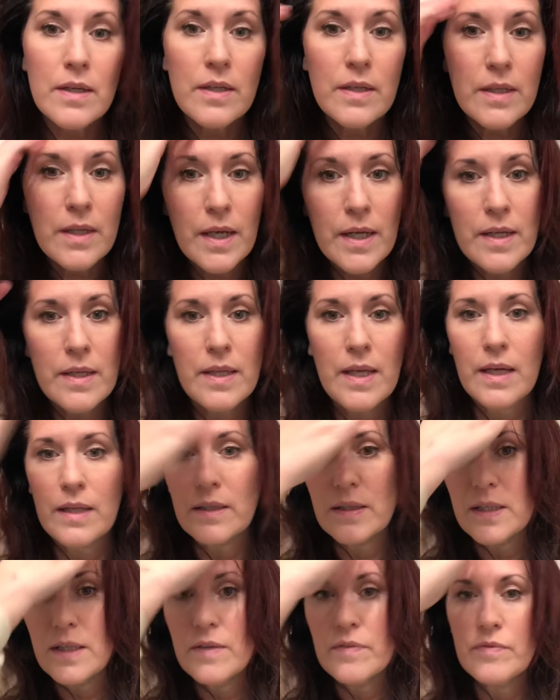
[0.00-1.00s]
kind of that
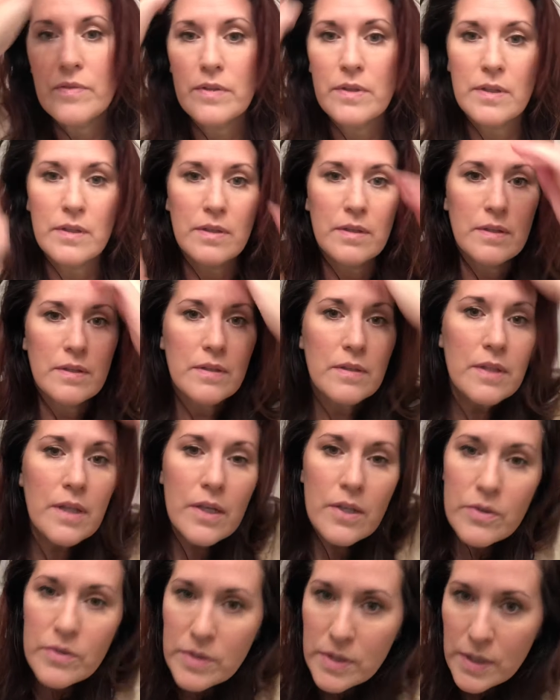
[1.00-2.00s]
lift that
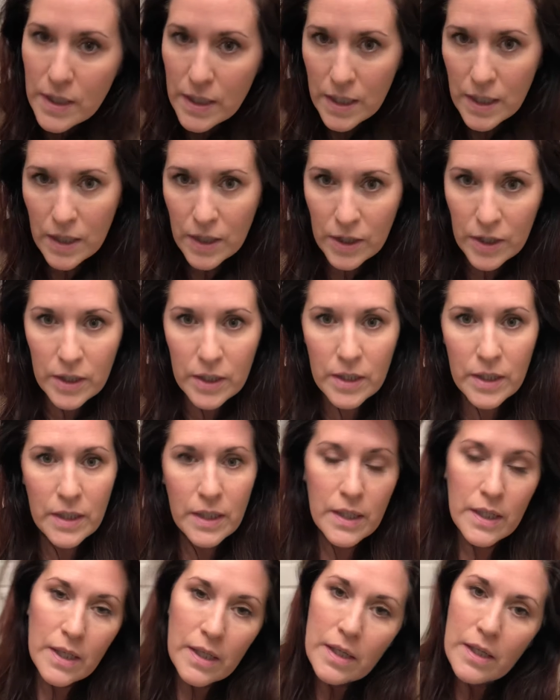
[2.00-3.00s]
you see here.
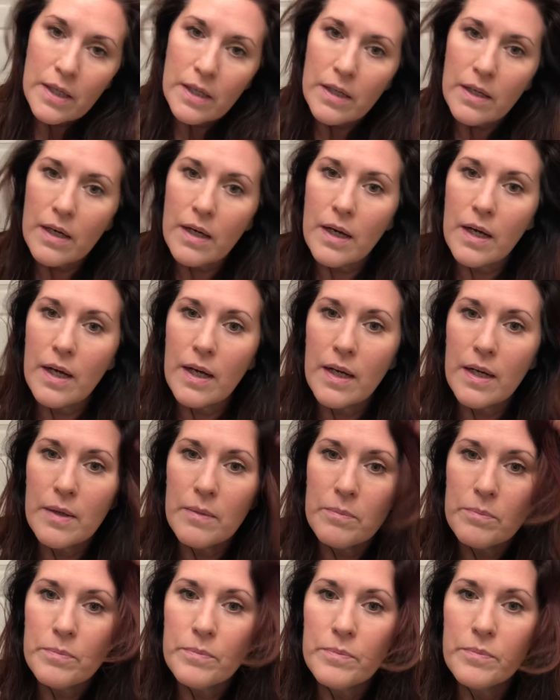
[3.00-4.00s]

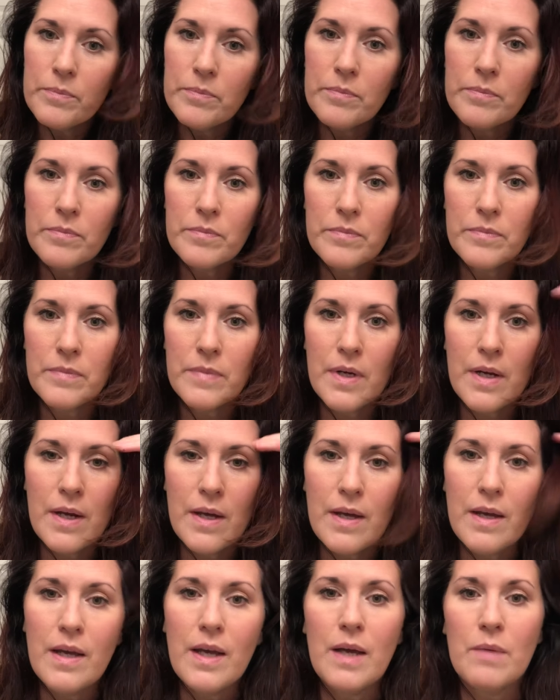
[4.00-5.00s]

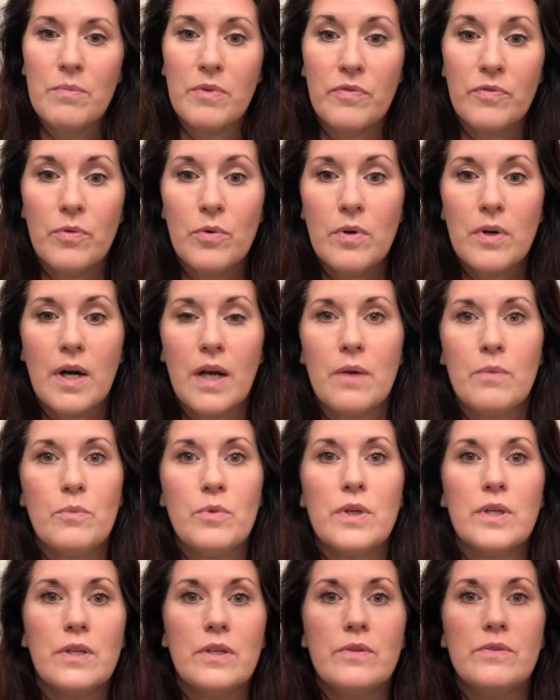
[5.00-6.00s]
And before I
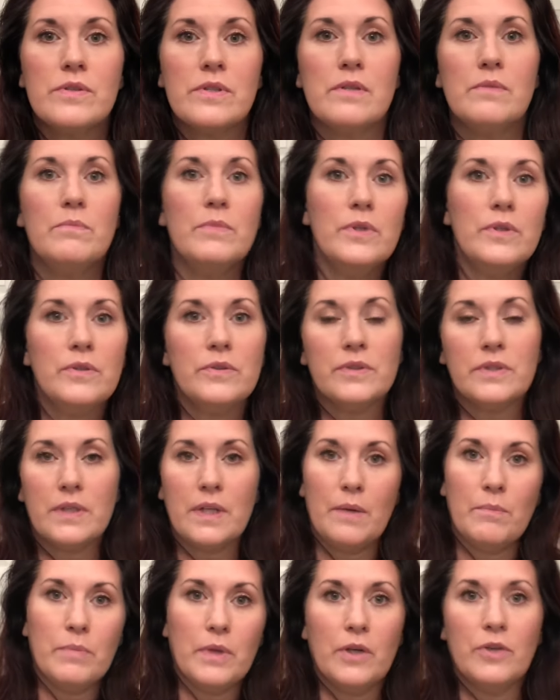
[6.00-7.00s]
wouldn't use the mousse, and
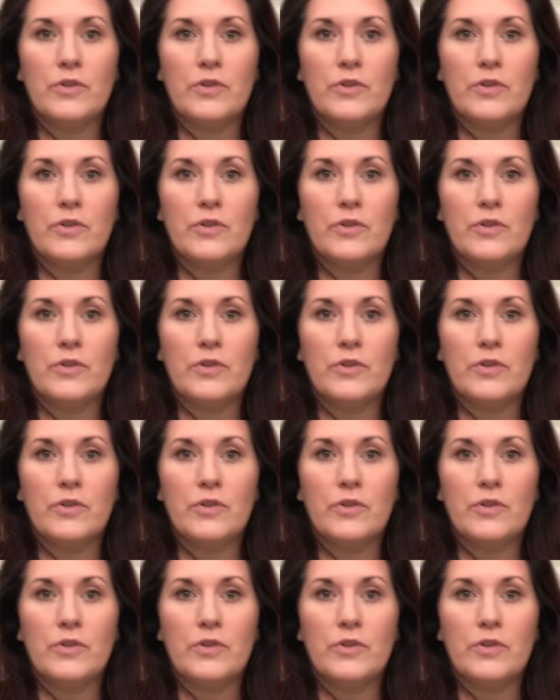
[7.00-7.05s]
I'm blow